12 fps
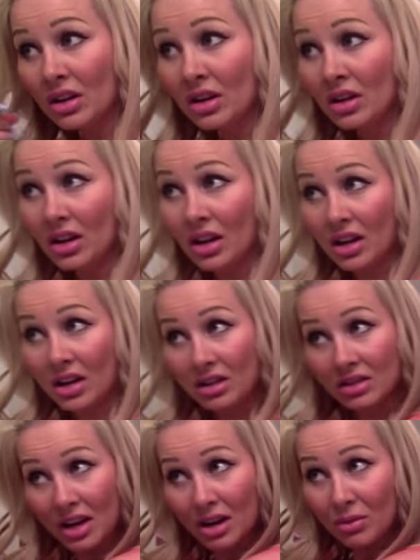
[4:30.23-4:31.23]

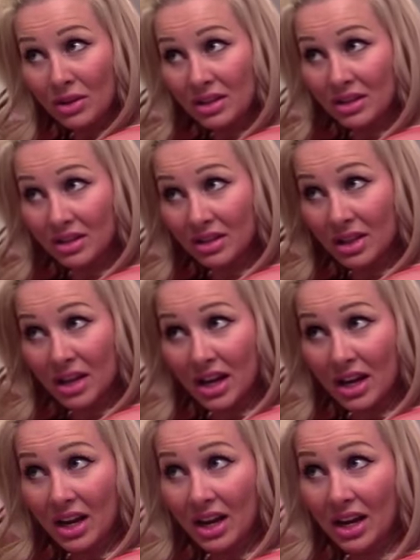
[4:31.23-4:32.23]
And I would
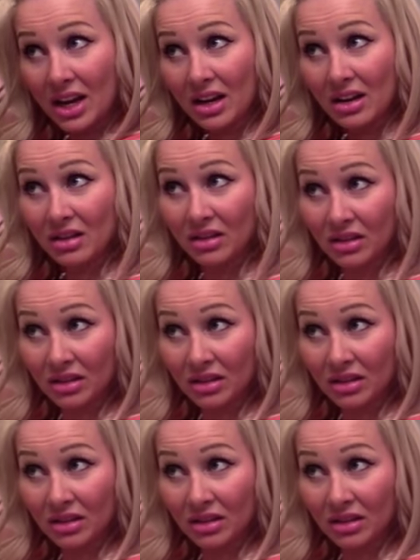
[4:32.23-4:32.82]
say,